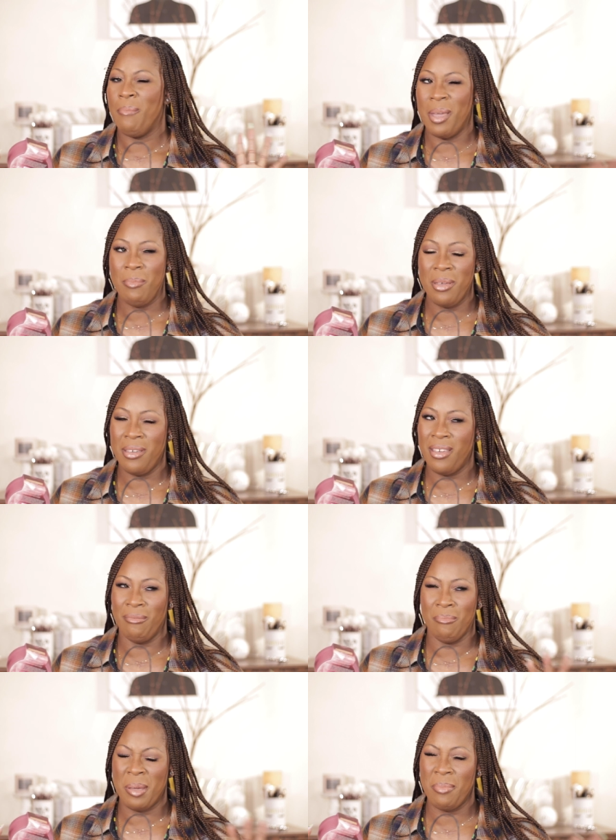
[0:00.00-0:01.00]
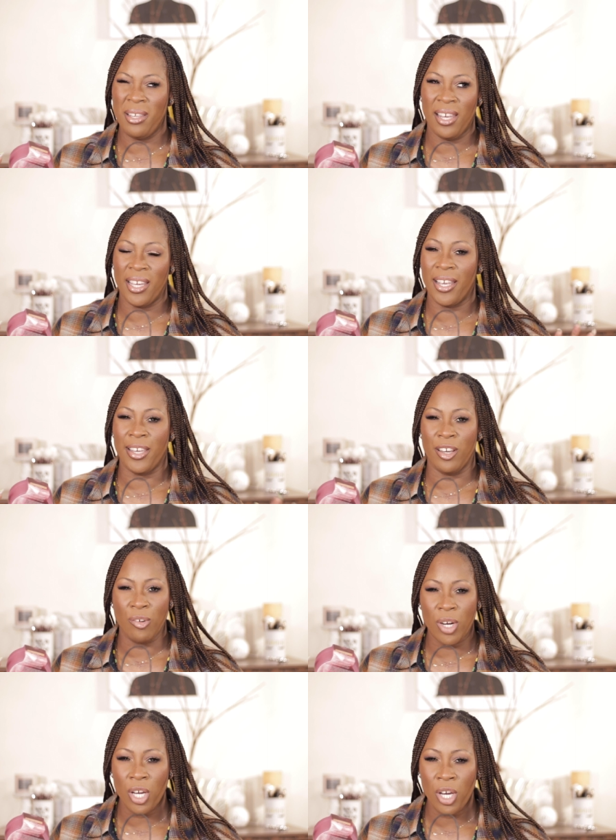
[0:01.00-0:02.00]
maybe maybe like a
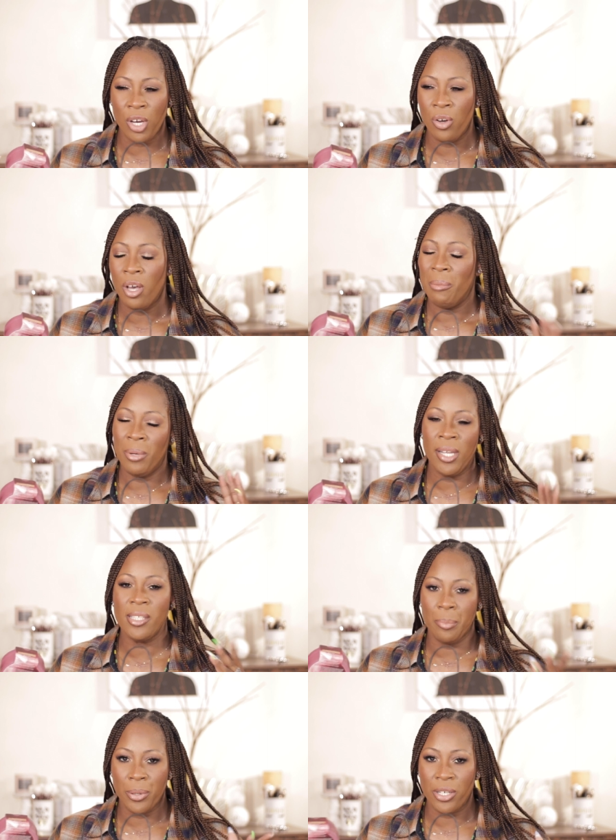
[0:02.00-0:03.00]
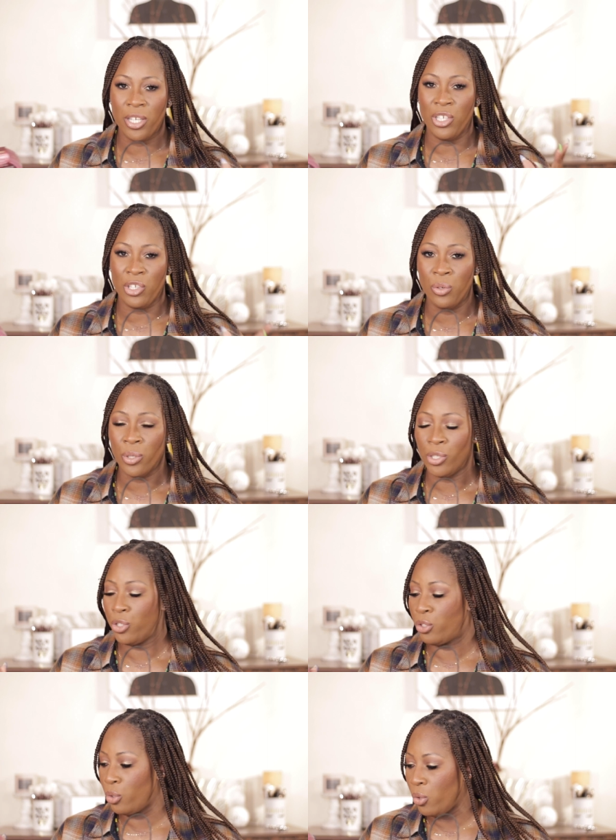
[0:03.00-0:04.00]
year ago, but it's a pretty newer
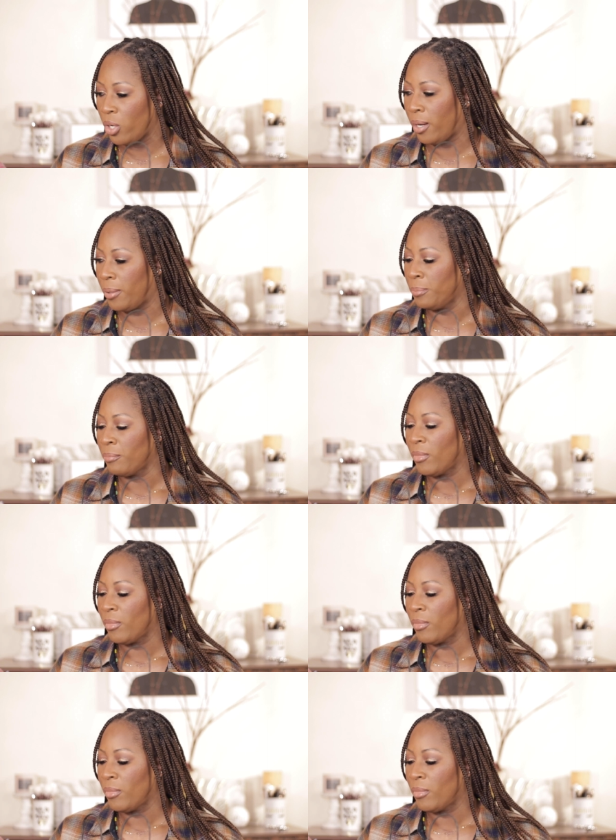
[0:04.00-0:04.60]
store.